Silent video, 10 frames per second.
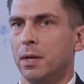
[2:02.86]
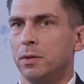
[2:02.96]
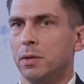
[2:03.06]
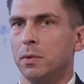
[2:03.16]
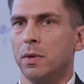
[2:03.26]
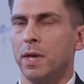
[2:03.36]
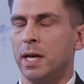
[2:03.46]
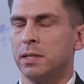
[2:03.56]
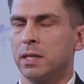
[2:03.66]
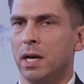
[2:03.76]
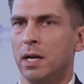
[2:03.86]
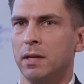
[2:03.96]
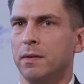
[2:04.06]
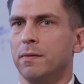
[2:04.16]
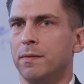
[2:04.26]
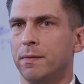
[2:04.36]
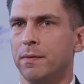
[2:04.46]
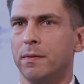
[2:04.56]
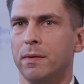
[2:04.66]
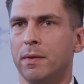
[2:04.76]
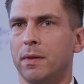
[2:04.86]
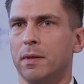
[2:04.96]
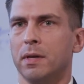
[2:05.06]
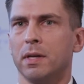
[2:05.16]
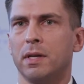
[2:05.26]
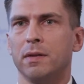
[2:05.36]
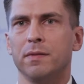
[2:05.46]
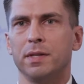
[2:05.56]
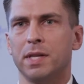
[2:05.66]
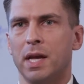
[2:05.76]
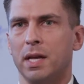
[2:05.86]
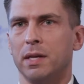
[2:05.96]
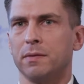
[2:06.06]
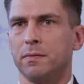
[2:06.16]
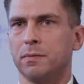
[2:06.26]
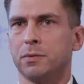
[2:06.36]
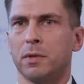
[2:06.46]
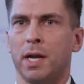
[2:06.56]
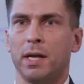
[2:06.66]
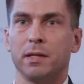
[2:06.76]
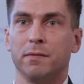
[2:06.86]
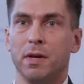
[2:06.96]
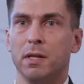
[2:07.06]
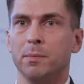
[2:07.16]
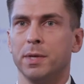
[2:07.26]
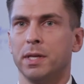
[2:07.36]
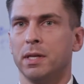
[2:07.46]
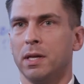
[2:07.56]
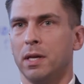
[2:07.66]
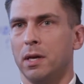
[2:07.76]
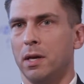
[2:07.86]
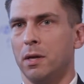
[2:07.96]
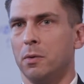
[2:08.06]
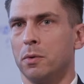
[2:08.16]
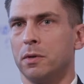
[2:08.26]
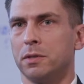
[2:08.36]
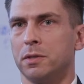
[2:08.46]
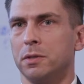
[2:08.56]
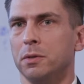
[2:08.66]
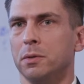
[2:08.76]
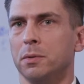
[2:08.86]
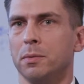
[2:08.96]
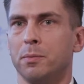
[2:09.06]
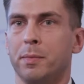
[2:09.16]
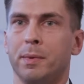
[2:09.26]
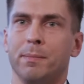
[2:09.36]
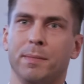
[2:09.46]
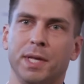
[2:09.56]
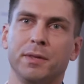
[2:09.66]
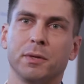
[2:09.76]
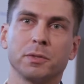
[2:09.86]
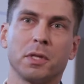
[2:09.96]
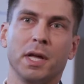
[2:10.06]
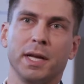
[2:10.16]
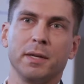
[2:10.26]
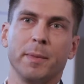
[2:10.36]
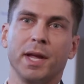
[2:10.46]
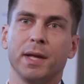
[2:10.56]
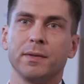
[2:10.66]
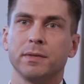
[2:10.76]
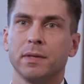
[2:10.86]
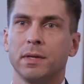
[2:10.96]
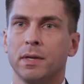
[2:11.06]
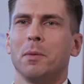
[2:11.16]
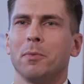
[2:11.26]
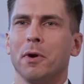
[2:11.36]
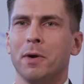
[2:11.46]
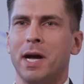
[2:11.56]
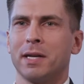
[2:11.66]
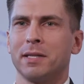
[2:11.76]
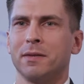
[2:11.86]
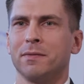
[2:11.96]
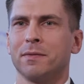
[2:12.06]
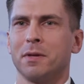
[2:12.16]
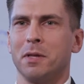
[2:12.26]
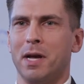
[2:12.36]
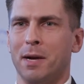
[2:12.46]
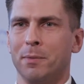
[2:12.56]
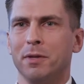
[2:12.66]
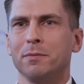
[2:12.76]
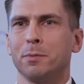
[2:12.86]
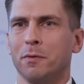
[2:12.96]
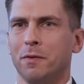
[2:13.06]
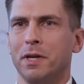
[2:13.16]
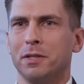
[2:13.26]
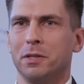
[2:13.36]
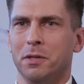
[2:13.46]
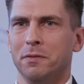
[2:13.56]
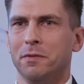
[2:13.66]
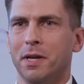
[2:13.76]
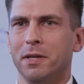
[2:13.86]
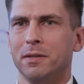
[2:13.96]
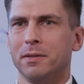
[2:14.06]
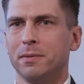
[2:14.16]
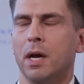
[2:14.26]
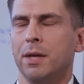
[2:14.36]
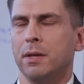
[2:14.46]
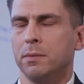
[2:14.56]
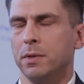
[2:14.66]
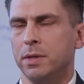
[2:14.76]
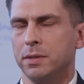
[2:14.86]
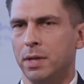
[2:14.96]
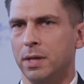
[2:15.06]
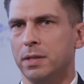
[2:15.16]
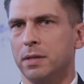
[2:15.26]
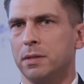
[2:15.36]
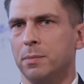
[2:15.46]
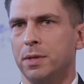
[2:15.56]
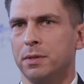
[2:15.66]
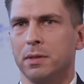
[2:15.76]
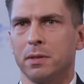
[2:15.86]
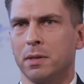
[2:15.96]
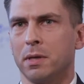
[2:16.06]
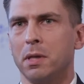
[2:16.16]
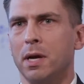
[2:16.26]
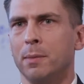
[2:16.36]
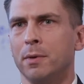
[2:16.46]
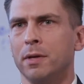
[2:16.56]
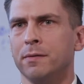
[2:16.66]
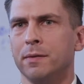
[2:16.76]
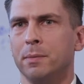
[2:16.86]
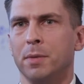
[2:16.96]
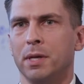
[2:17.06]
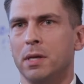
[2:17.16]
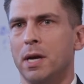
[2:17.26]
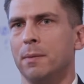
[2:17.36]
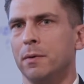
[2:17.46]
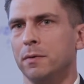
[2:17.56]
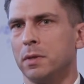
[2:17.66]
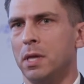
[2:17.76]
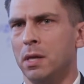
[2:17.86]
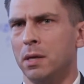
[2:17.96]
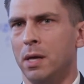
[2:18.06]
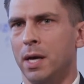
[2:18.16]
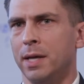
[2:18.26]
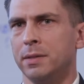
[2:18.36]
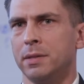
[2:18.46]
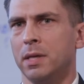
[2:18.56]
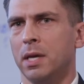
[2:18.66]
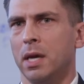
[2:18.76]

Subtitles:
So that's kind of the give and take of training and development in order to meet those client demands. Proactive, collaborative, professional, and fun. I think the one that stands out to me is the collaborative, being collaborative with clients